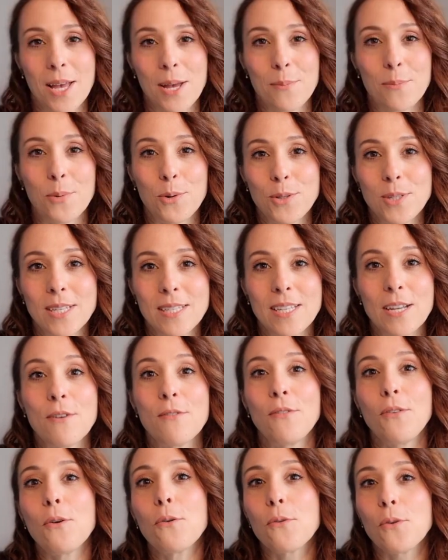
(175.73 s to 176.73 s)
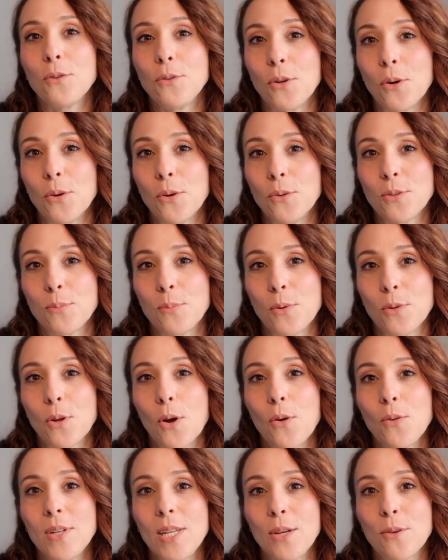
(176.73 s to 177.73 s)
possessing floral notes but
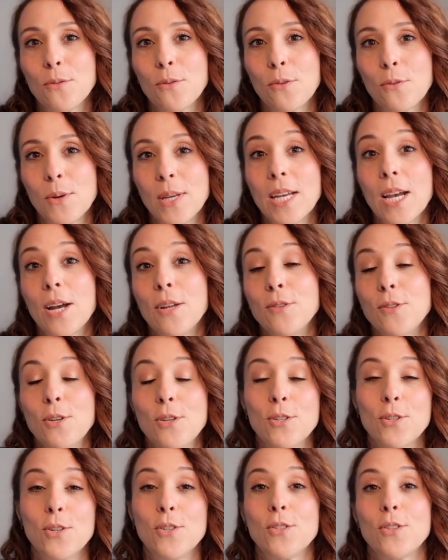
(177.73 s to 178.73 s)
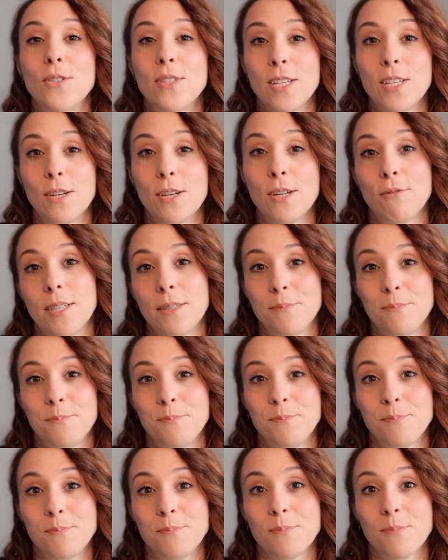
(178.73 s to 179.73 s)
only growing under certain terroir.
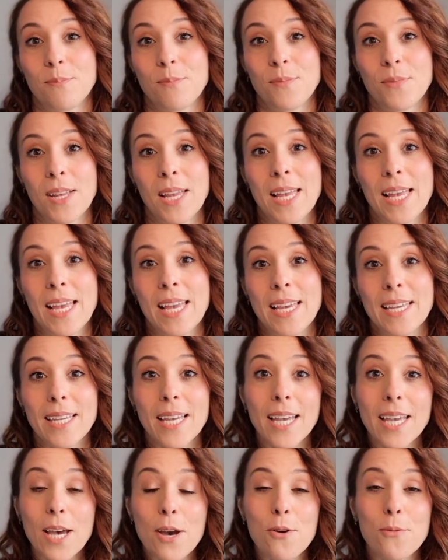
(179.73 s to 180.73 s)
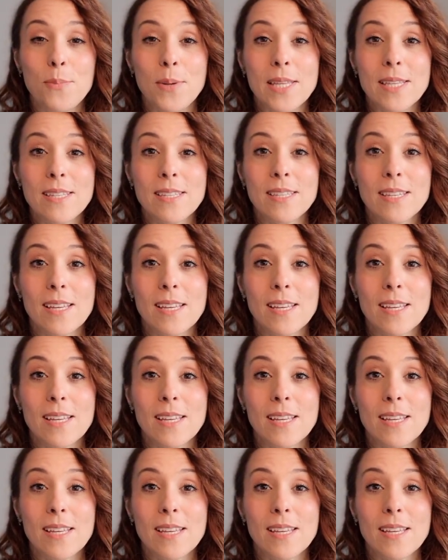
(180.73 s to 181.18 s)
Cacao beans